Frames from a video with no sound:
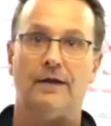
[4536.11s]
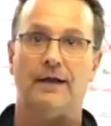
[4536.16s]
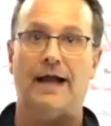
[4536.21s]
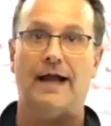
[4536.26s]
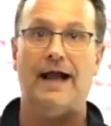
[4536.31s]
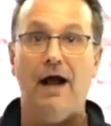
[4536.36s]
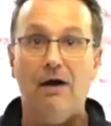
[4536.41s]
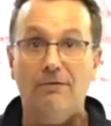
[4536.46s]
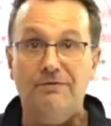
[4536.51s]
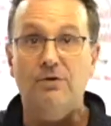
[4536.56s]

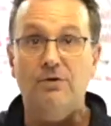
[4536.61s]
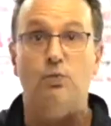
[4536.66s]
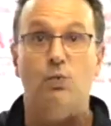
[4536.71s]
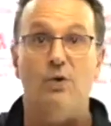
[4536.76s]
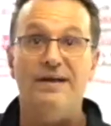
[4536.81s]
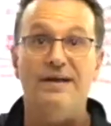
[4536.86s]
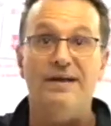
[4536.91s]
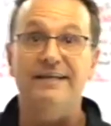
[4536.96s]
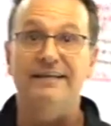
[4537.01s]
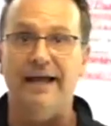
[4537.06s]
How did
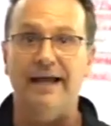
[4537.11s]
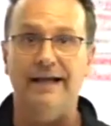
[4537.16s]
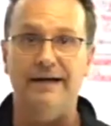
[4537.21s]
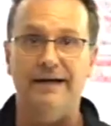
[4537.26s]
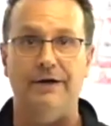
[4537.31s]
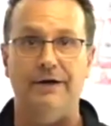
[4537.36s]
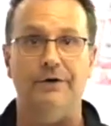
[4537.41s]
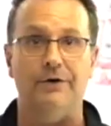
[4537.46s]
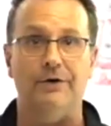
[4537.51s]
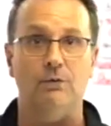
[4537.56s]
we get
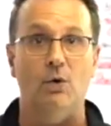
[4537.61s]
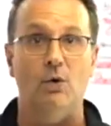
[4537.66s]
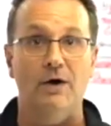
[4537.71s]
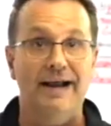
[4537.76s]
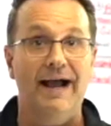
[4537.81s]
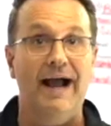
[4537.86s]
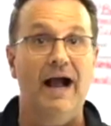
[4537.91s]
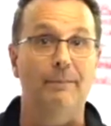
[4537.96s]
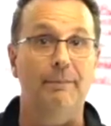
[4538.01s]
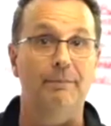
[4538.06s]
here? What
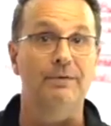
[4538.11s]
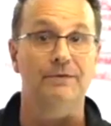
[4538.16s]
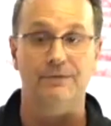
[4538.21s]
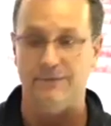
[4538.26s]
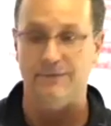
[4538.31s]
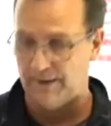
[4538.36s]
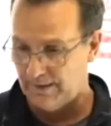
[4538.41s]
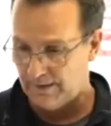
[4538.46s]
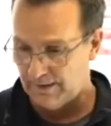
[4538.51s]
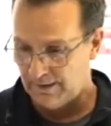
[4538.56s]
happened?
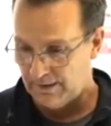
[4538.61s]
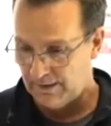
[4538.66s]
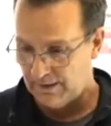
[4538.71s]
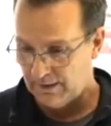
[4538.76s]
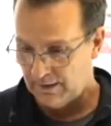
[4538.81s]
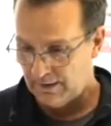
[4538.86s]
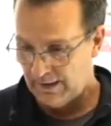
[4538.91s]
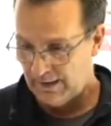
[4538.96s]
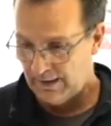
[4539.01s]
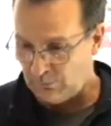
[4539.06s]

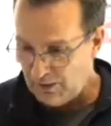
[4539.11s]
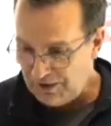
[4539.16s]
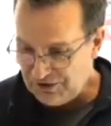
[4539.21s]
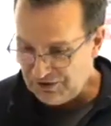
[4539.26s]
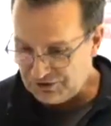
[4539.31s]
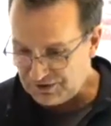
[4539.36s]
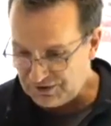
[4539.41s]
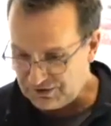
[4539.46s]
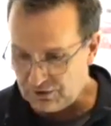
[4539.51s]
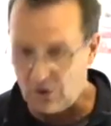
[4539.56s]
And we
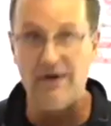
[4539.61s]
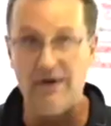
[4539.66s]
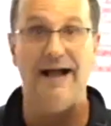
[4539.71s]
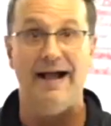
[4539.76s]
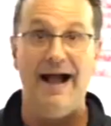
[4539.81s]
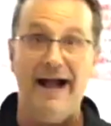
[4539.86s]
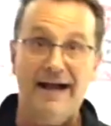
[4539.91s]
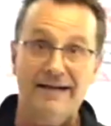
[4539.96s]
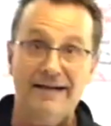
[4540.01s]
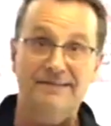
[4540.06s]
should start
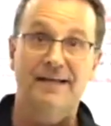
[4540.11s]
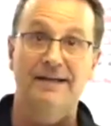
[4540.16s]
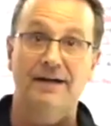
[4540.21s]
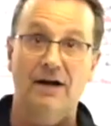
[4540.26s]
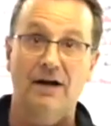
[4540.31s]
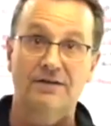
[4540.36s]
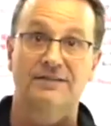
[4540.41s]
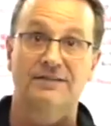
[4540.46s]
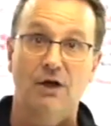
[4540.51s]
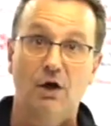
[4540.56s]
asking
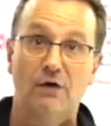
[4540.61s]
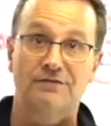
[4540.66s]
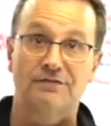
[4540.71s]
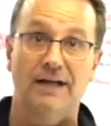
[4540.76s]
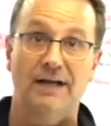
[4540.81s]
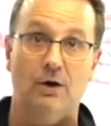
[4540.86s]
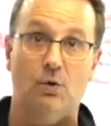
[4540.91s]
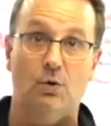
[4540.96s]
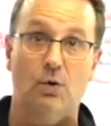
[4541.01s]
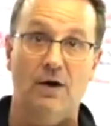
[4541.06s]
ourselves
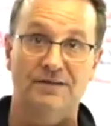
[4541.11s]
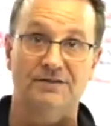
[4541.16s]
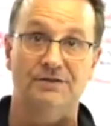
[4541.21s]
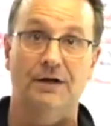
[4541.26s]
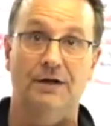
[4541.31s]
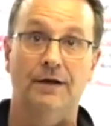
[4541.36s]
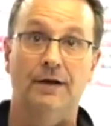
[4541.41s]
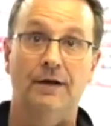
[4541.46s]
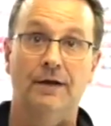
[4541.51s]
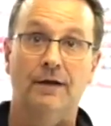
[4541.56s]
that
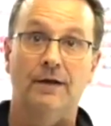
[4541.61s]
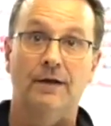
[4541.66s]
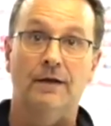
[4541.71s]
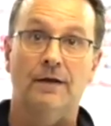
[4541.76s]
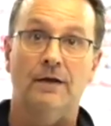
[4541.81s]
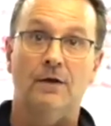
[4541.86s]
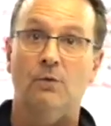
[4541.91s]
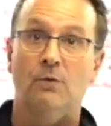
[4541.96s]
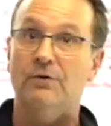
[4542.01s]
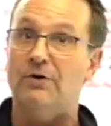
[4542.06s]
question.
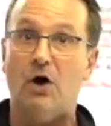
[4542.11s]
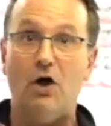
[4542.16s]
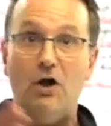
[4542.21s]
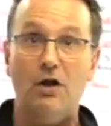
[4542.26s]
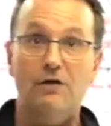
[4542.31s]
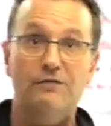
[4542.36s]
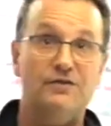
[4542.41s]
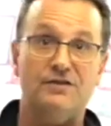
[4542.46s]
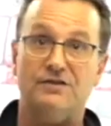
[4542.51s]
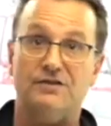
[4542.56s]
When
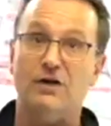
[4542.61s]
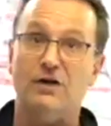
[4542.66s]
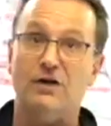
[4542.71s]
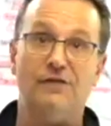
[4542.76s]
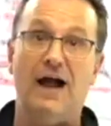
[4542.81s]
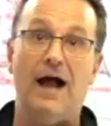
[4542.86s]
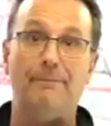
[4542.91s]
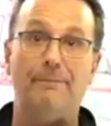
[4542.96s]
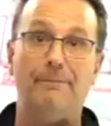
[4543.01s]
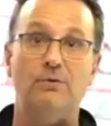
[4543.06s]
all of the stuff
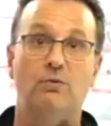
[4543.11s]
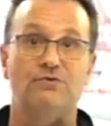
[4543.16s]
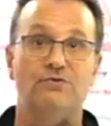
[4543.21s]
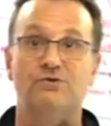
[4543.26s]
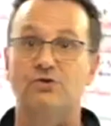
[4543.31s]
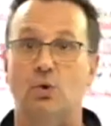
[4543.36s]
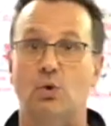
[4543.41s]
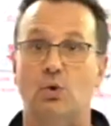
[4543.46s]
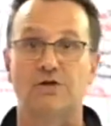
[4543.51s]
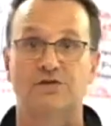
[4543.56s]
happened with
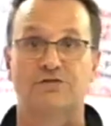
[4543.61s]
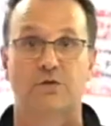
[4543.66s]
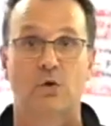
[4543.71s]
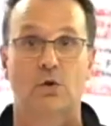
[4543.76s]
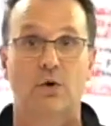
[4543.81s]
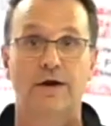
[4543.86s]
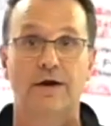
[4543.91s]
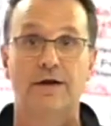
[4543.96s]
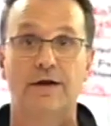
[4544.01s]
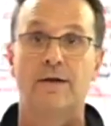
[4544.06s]
George
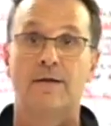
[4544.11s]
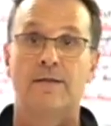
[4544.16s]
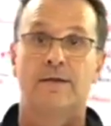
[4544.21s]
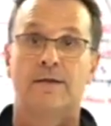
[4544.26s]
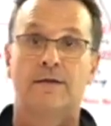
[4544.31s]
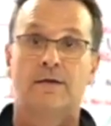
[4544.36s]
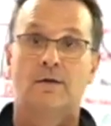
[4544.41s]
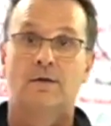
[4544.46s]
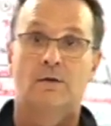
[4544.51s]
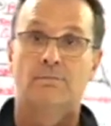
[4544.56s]
Floyd,
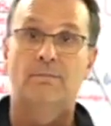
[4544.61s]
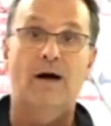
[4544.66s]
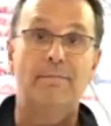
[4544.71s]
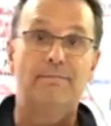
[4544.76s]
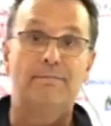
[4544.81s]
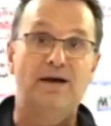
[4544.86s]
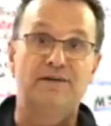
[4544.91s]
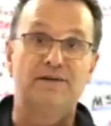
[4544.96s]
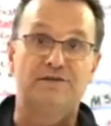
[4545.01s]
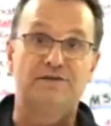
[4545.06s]
my
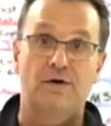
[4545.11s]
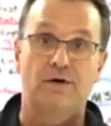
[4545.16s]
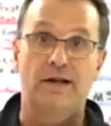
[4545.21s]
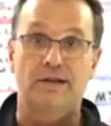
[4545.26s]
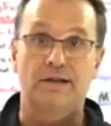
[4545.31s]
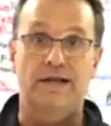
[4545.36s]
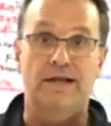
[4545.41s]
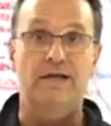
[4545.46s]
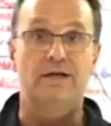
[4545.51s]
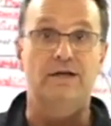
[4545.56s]
best
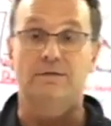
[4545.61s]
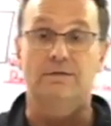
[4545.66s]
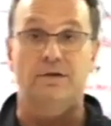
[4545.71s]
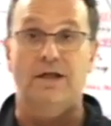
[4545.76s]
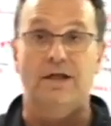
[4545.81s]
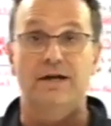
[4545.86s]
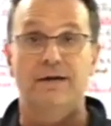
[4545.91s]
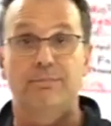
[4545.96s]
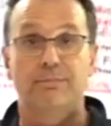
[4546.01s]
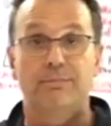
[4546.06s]
friend Lenny,
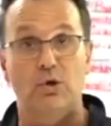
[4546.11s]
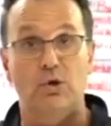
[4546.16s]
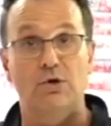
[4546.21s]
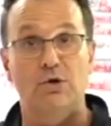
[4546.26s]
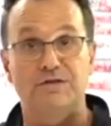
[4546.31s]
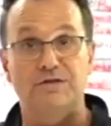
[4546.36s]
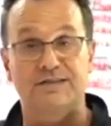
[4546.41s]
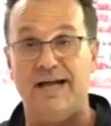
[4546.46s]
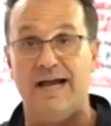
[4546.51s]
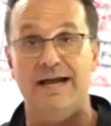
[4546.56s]
Lenny
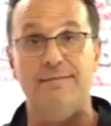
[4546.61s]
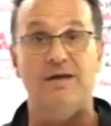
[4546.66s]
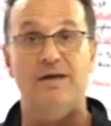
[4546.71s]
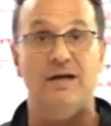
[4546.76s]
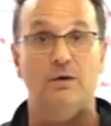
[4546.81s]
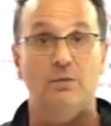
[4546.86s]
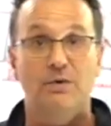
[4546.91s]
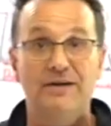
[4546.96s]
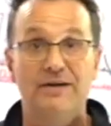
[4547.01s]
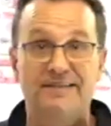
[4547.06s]
Bruce came in
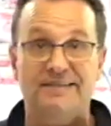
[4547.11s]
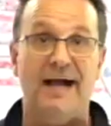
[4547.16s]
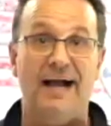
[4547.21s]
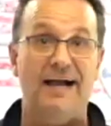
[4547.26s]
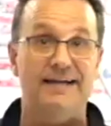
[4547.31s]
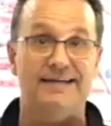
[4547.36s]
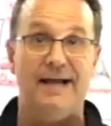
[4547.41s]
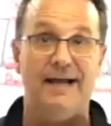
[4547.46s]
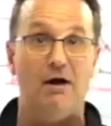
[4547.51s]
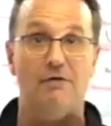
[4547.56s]
and we
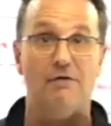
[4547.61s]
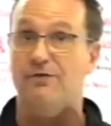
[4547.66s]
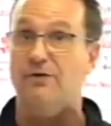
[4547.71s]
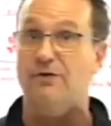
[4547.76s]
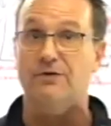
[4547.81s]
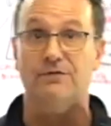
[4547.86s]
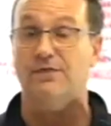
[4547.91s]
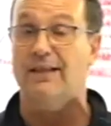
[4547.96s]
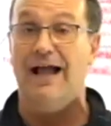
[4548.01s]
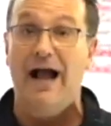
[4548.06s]
sat down
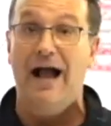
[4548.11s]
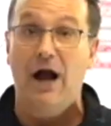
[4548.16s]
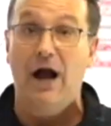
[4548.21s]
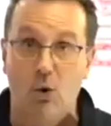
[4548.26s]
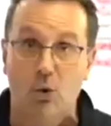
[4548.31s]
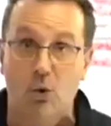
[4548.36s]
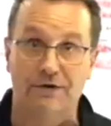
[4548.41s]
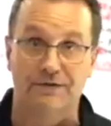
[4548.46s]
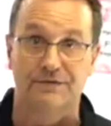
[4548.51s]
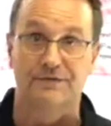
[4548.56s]
for
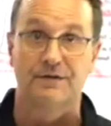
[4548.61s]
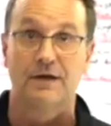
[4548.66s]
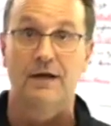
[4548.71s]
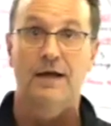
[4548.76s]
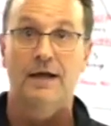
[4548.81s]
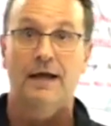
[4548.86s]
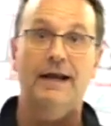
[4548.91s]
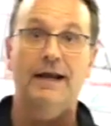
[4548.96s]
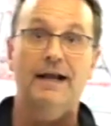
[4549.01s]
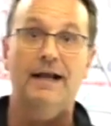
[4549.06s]
hours.
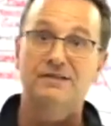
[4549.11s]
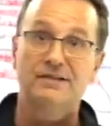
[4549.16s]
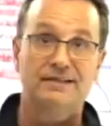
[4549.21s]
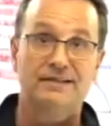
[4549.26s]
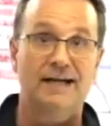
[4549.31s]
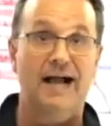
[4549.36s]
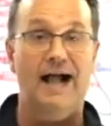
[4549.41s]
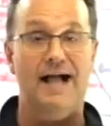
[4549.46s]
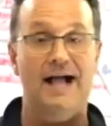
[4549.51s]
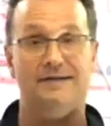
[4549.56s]
And I
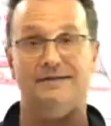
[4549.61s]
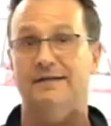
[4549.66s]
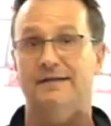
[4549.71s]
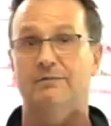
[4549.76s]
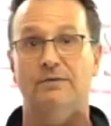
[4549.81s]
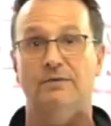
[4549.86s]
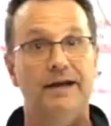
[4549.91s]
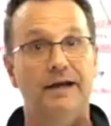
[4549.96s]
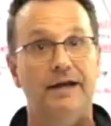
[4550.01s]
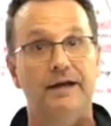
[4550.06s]
just asked
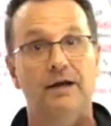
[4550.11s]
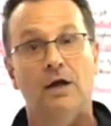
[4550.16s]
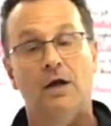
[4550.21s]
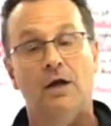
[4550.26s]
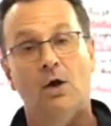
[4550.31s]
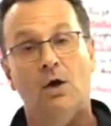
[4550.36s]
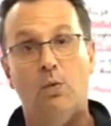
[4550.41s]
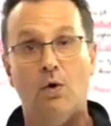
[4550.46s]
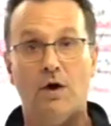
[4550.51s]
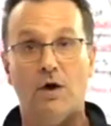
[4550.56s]
him, Lenny,
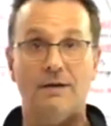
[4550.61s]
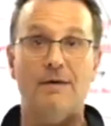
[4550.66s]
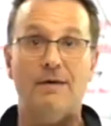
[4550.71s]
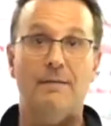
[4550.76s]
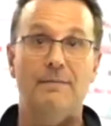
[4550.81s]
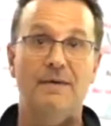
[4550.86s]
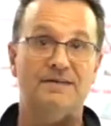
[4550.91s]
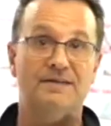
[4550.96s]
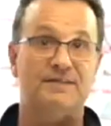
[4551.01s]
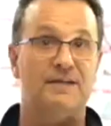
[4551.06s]
what am I
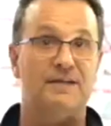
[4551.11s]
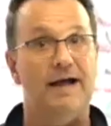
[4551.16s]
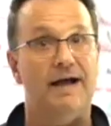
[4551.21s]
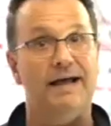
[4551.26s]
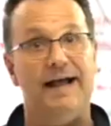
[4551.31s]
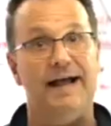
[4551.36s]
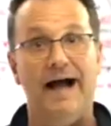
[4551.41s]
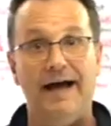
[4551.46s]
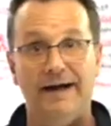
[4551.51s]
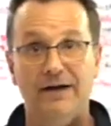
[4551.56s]
missing,
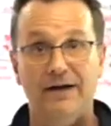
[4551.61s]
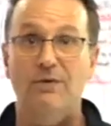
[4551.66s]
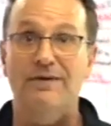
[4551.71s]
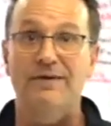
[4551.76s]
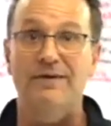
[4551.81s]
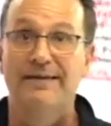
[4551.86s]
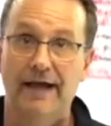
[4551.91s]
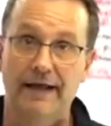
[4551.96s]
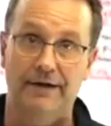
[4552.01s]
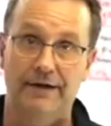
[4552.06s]
man? How did we
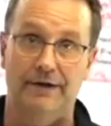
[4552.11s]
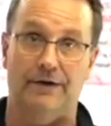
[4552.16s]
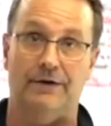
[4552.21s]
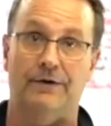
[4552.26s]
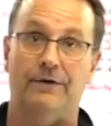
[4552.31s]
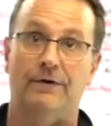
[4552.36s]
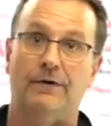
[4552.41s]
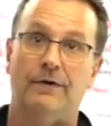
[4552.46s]
get here?